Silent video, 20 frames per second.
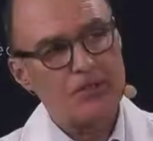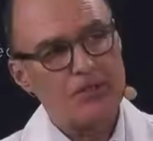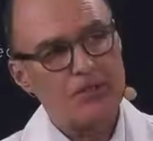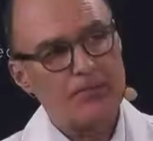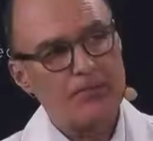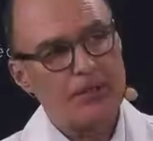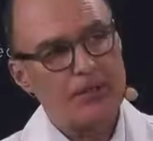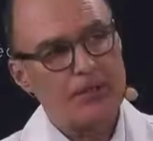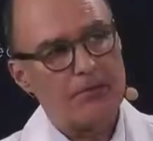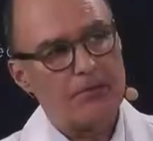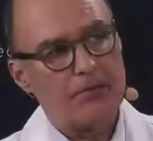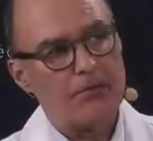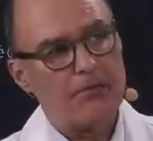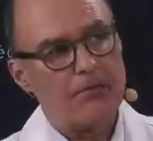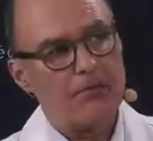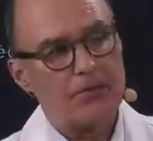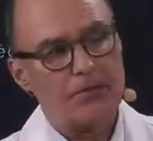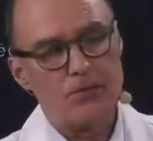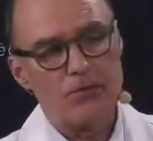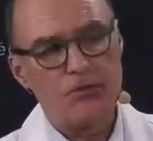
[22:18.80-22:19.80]
is a matter
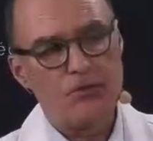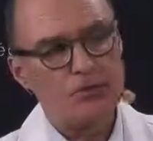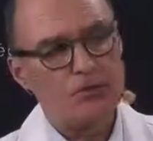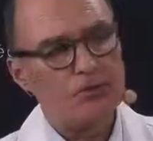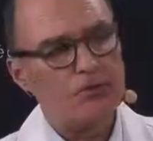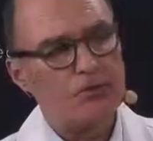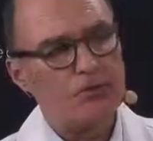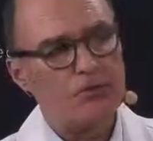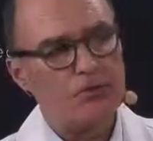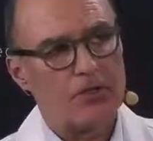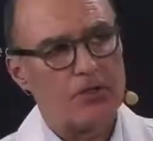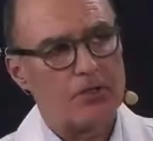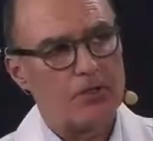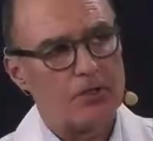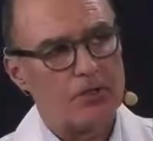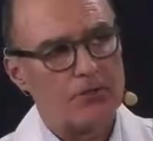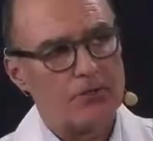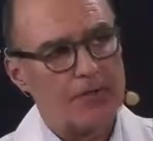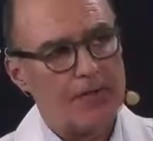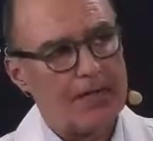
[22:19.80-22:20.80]
of, it's not a
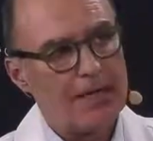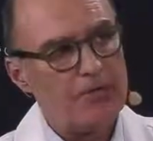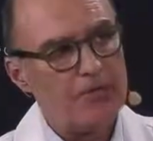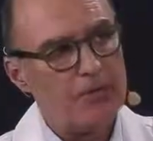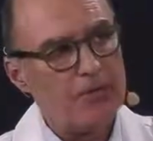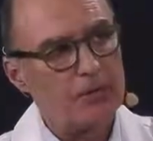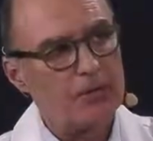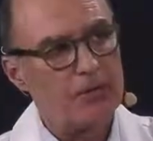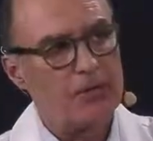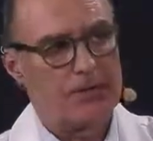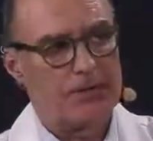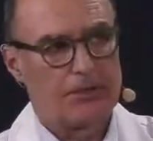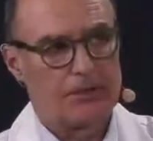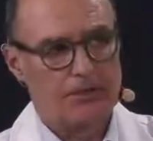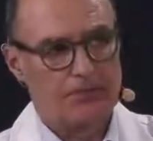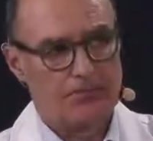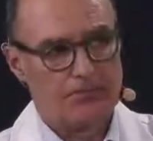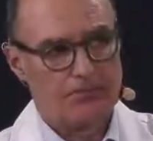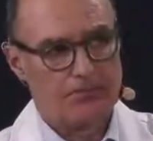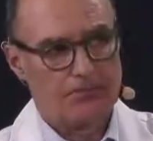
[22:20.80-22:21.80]
massage, I mold it.
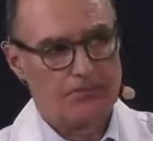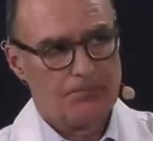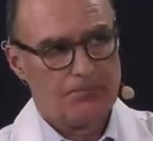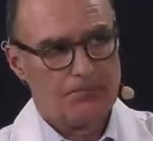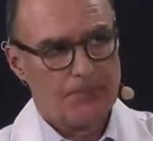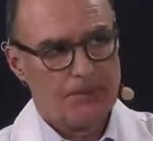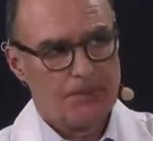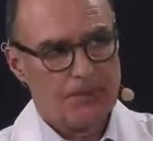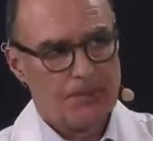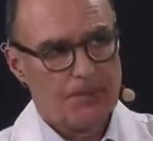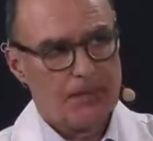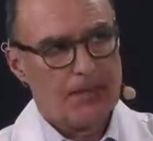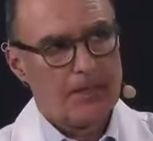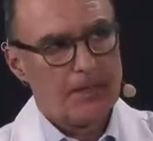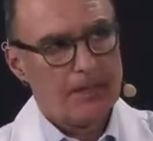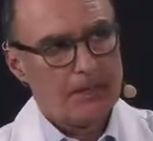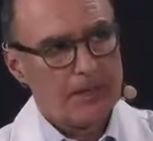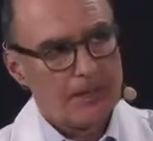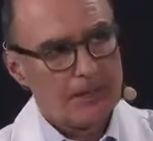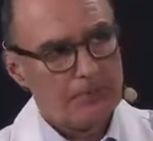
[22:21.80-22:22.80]

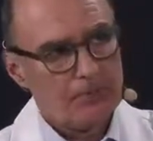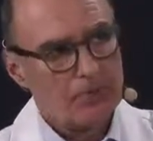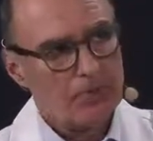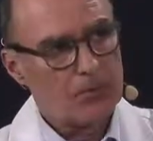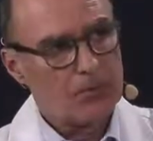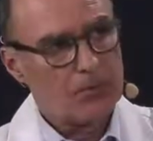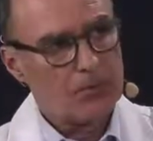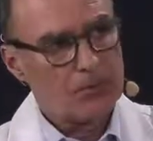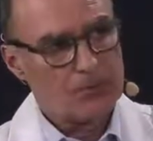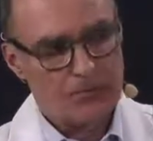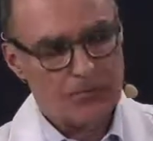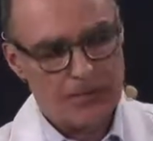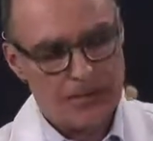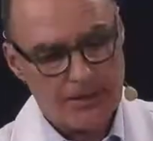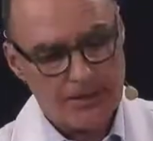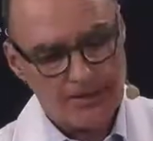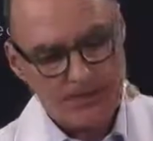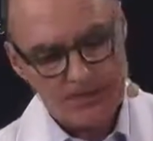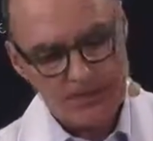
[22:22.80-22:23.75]
And then I mold it, okay?